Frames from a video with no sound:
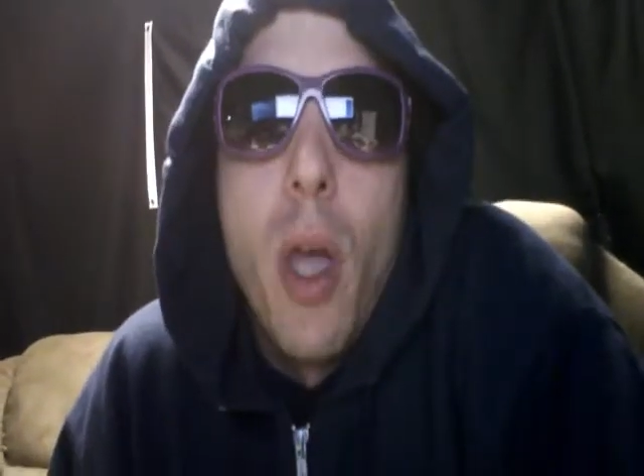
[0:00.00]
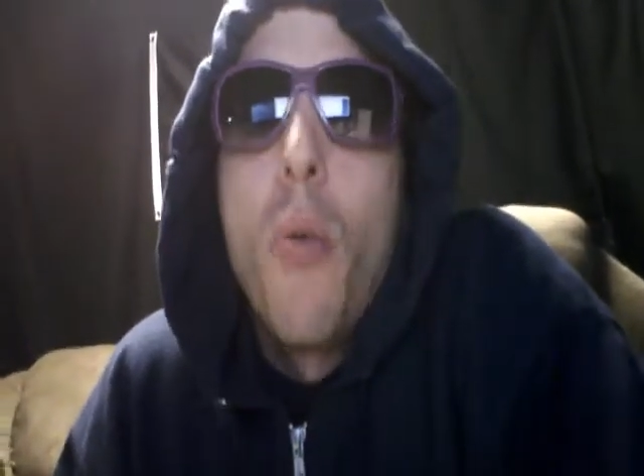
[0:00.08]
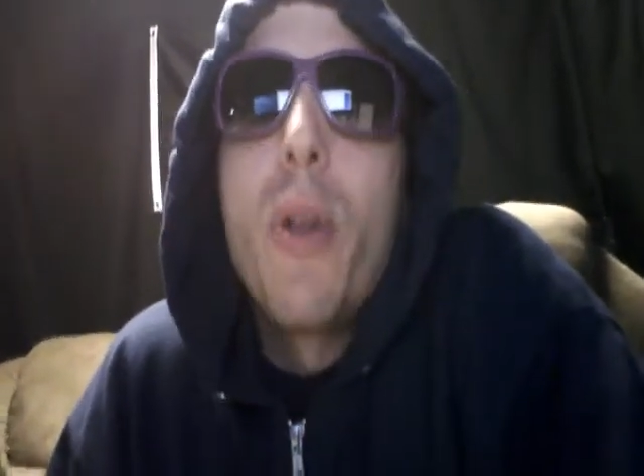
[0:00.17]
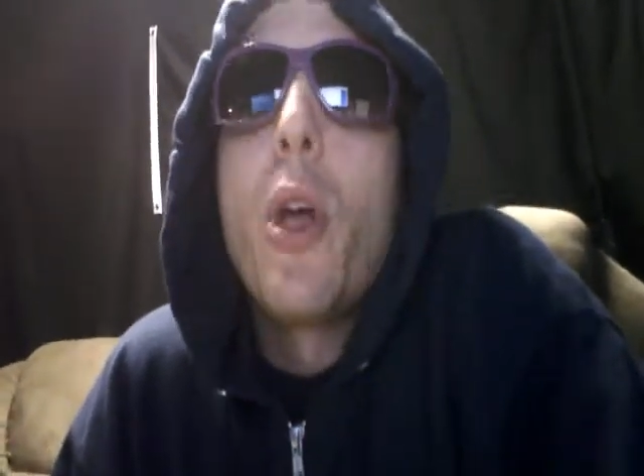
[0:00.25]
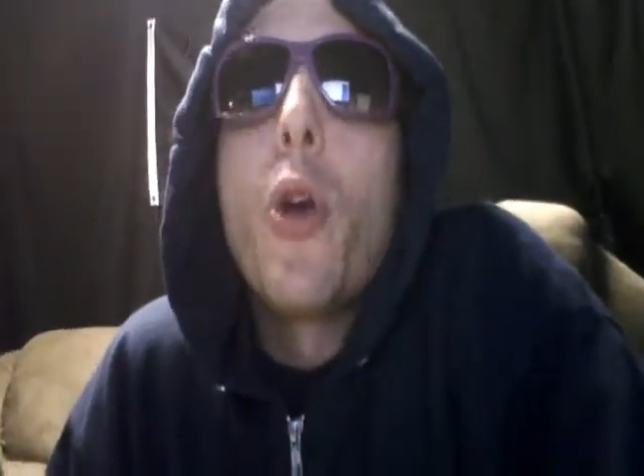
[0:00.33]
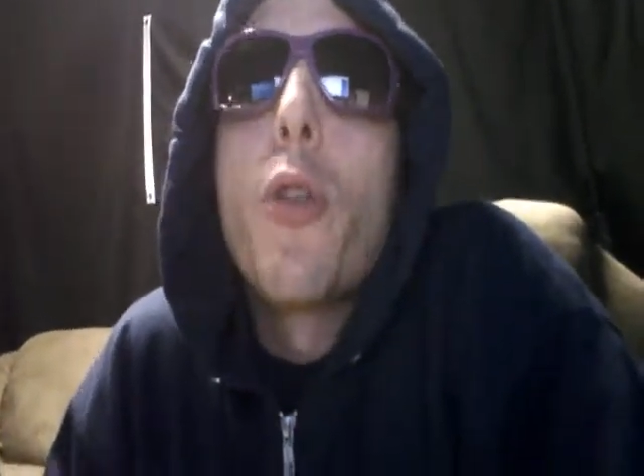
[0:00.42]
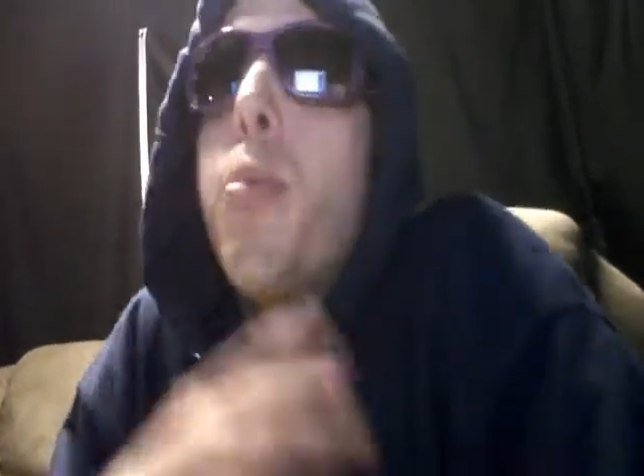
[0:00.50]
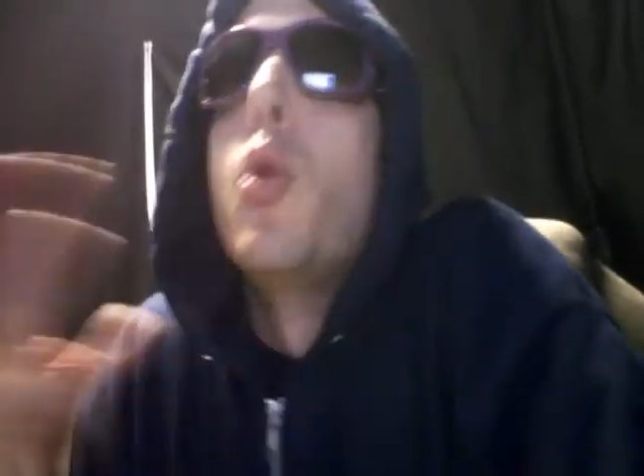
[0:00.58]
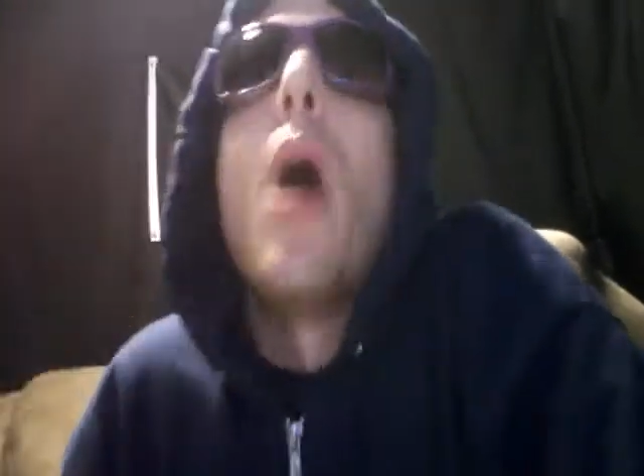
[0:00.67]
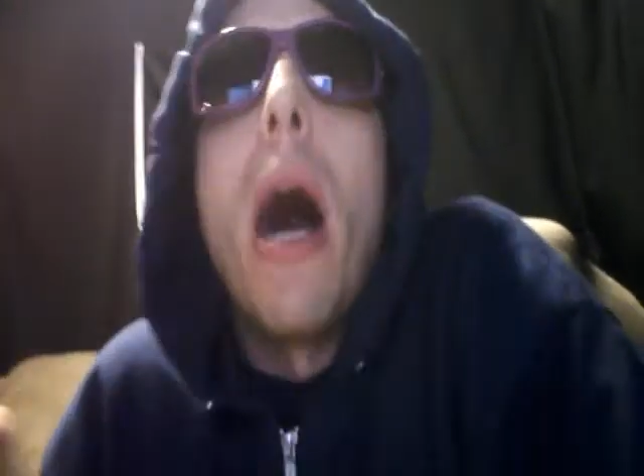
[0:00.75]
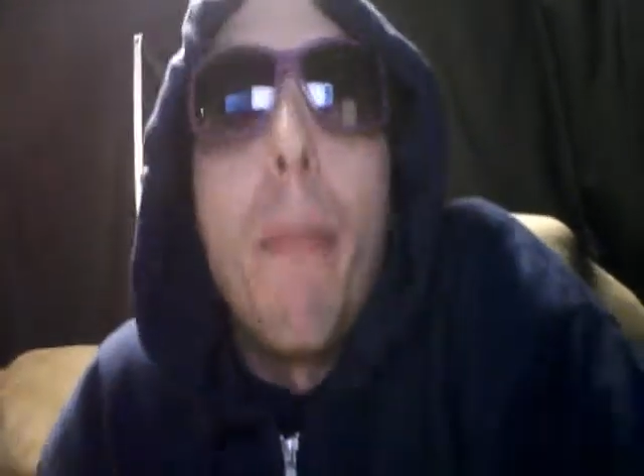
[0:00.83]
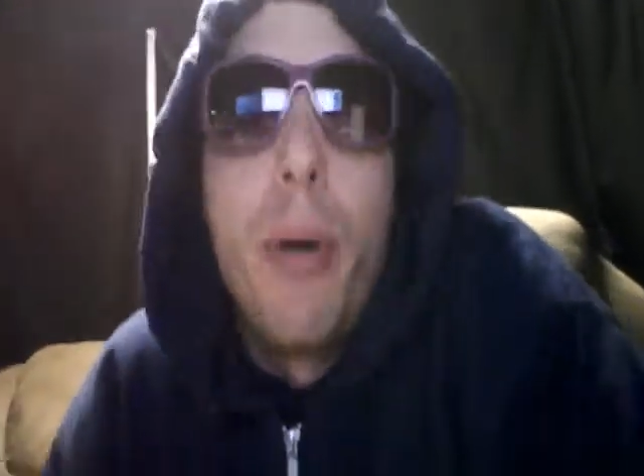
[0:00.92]
when the Earth blew
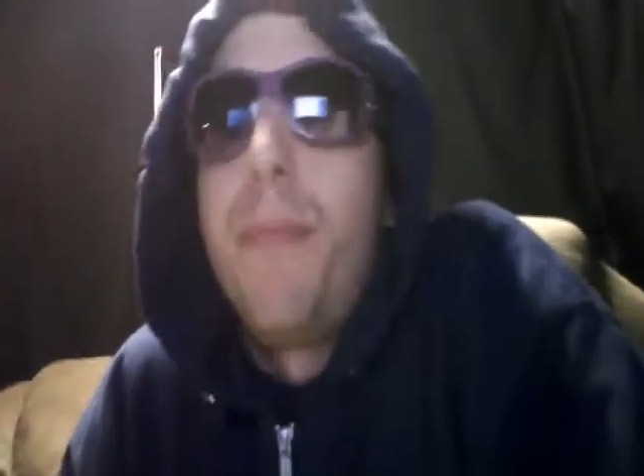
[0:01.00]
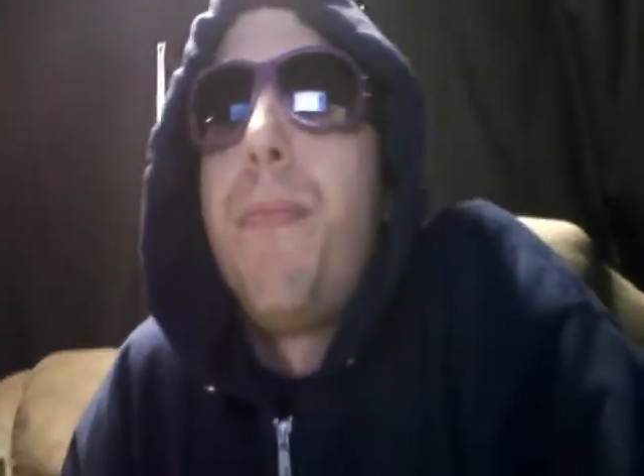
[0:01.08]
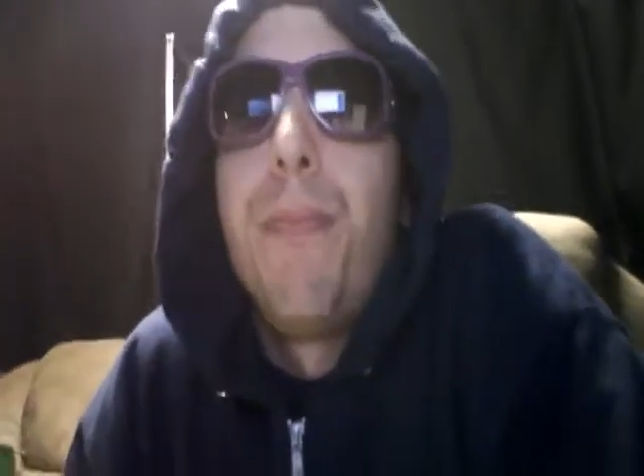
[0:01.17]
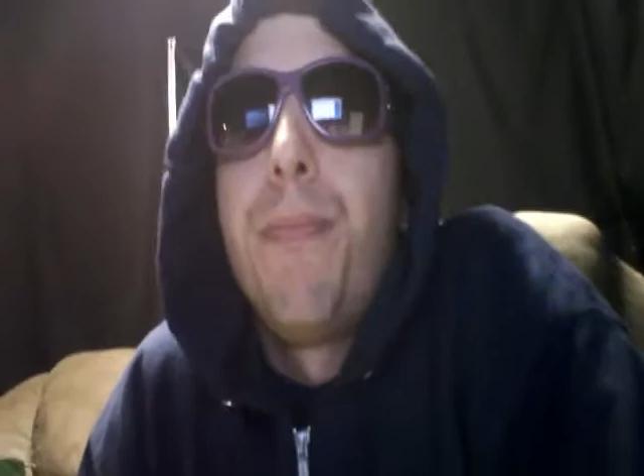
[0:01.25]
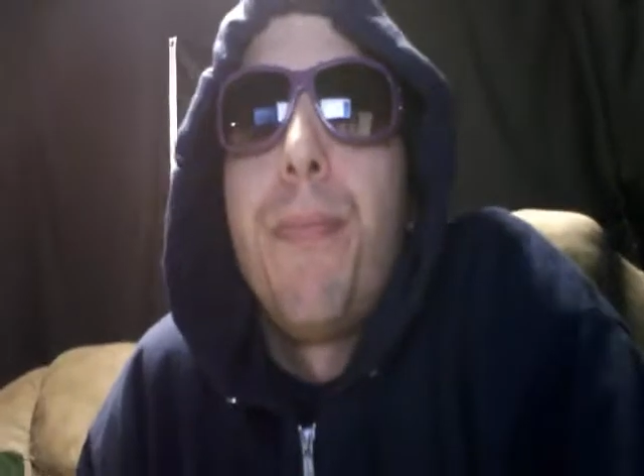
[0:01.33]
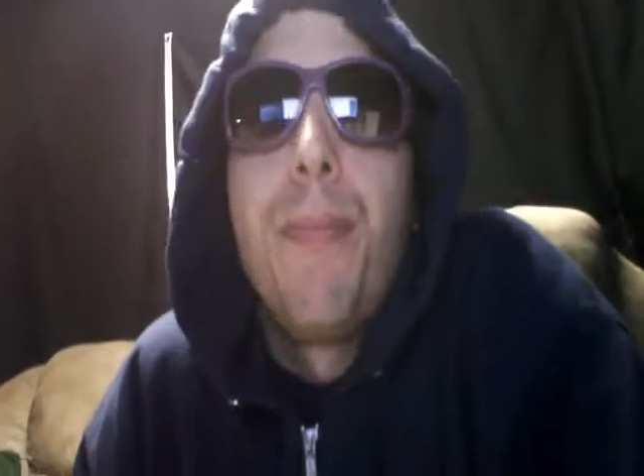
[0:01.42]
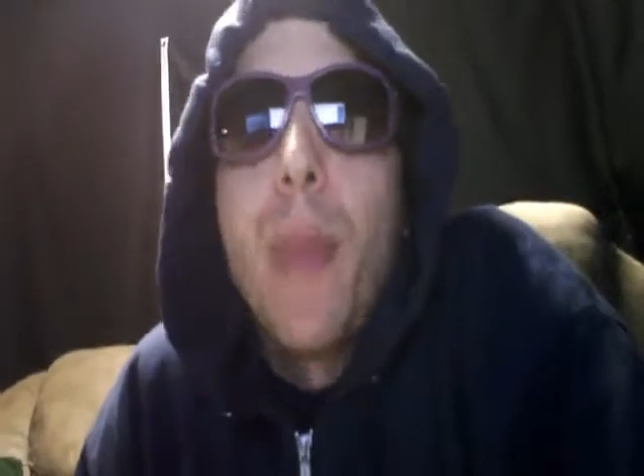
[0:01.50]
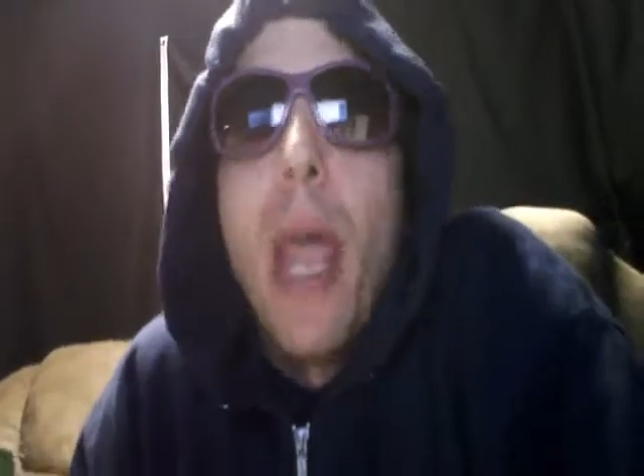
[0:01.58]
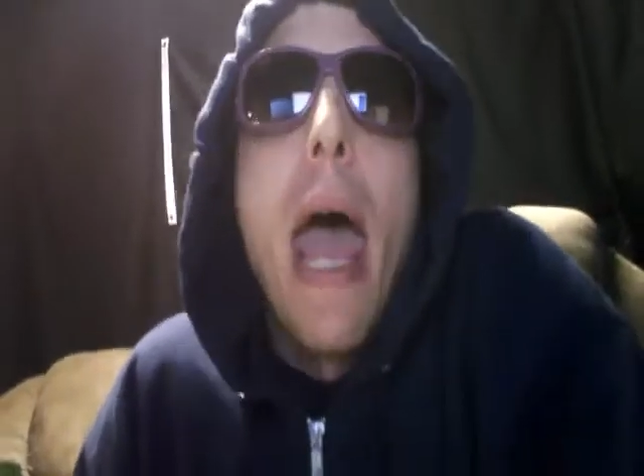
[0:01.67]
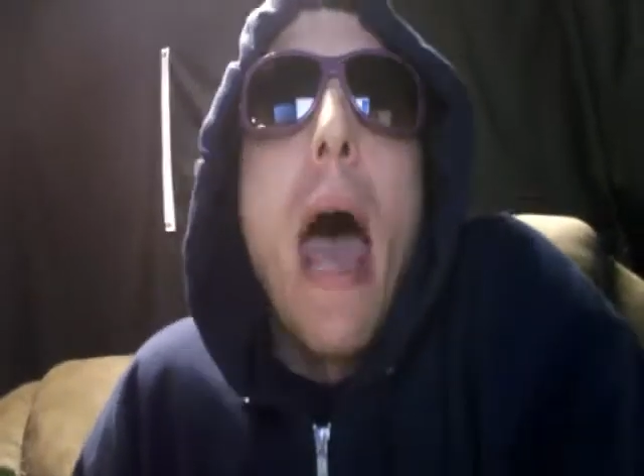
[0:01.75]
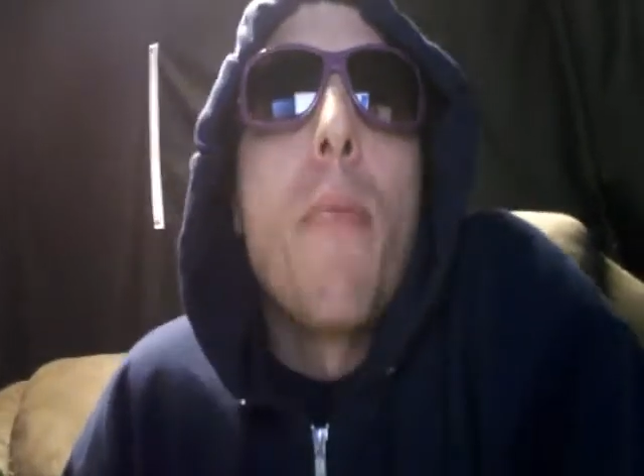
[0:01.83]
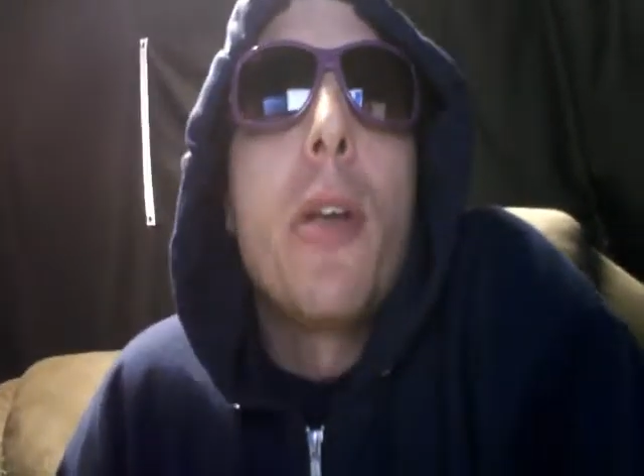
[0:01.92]
up?
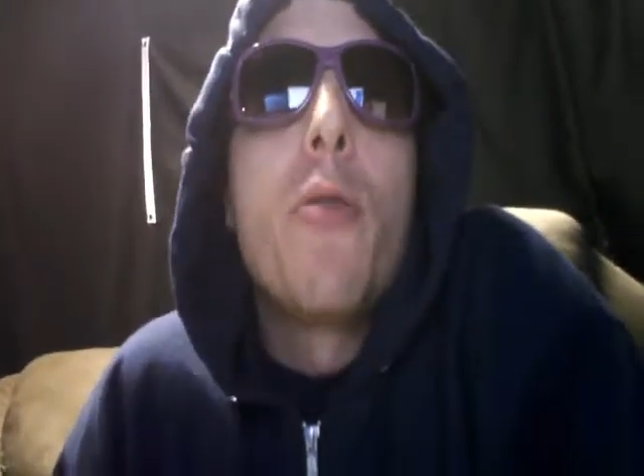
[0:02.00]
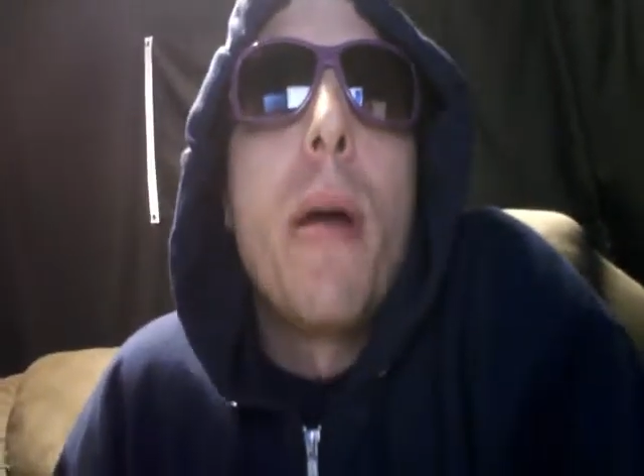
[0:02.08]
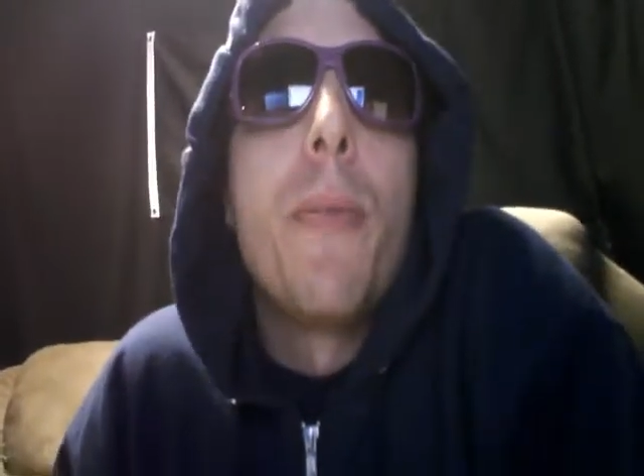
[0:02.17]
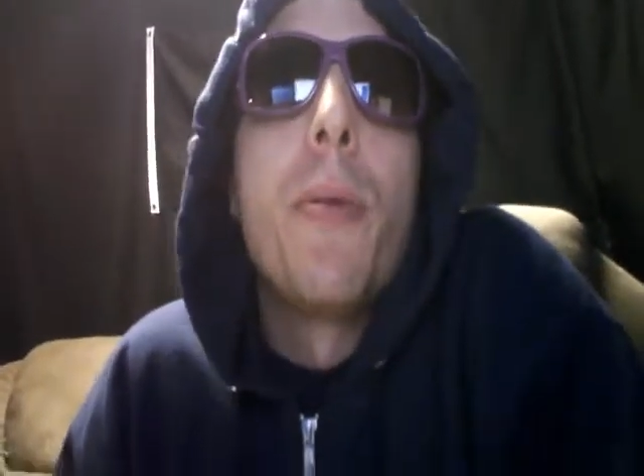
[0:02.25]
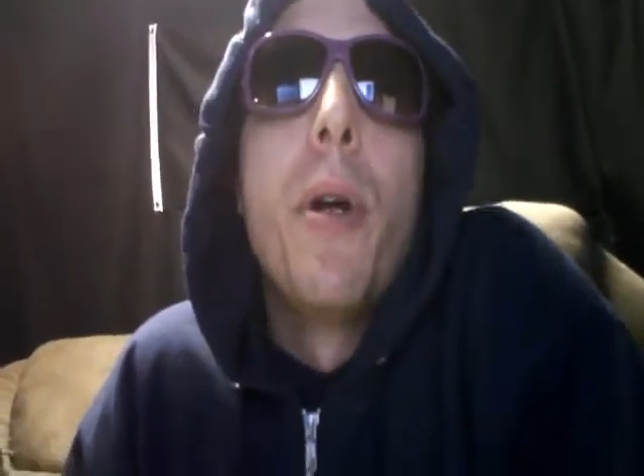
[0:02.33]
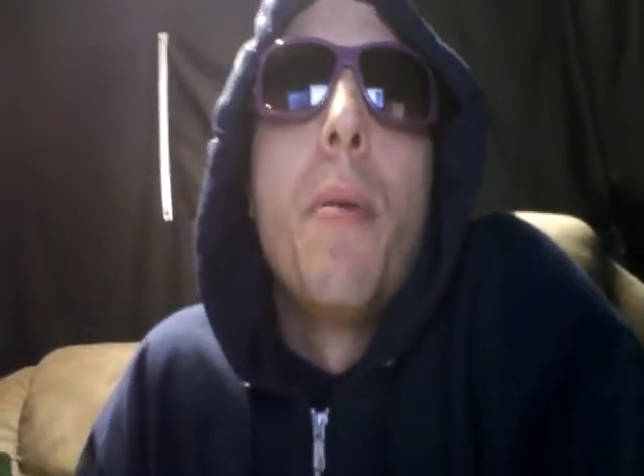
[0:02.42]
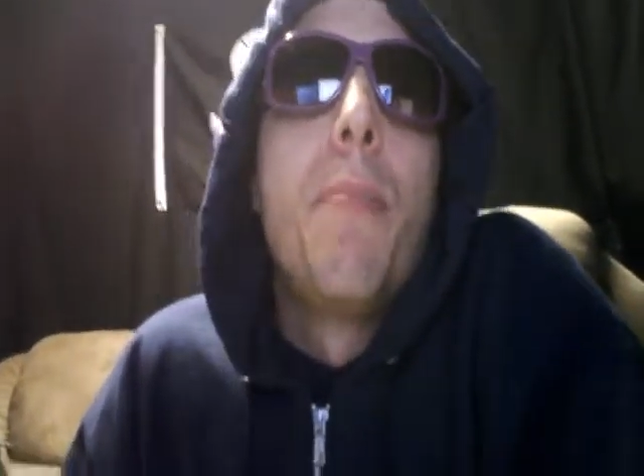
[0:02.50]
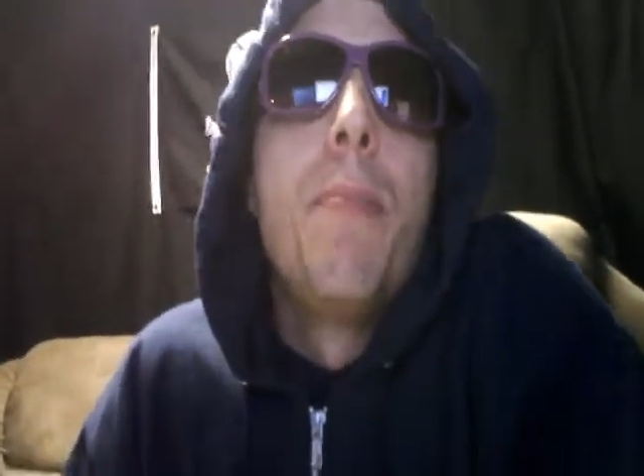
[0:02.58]
How many remember?